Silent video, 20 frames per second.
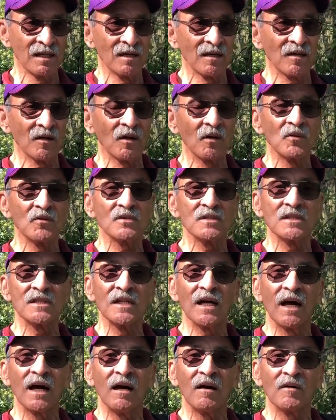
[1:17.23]
closed
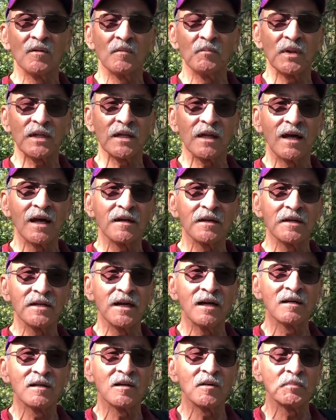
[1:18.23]
down. But a lot of
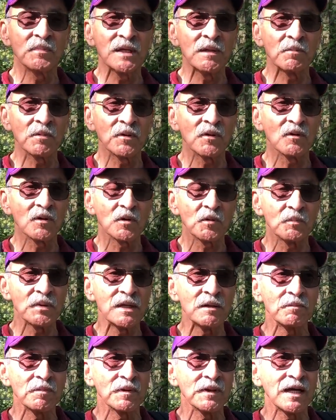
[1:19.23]
younger people and older
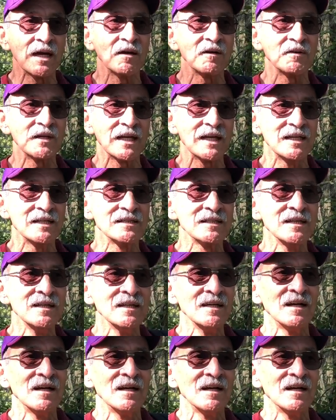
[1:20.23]
people nowadays